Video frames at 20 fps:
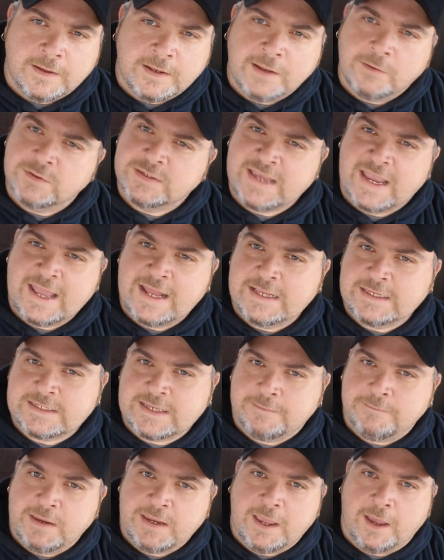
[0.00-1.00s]
that was
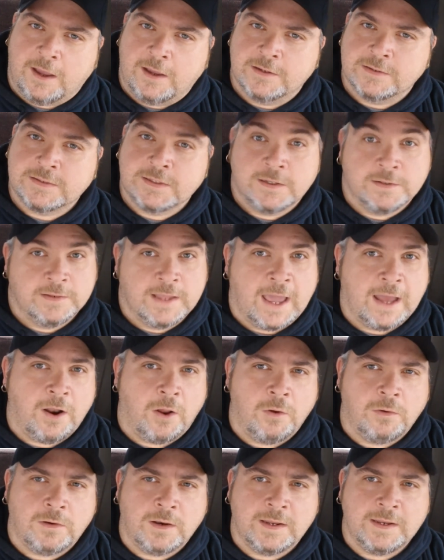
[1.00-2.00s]
innocent because not
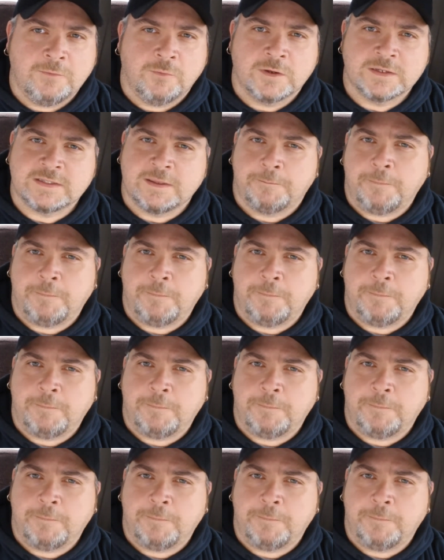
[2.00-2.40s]
only was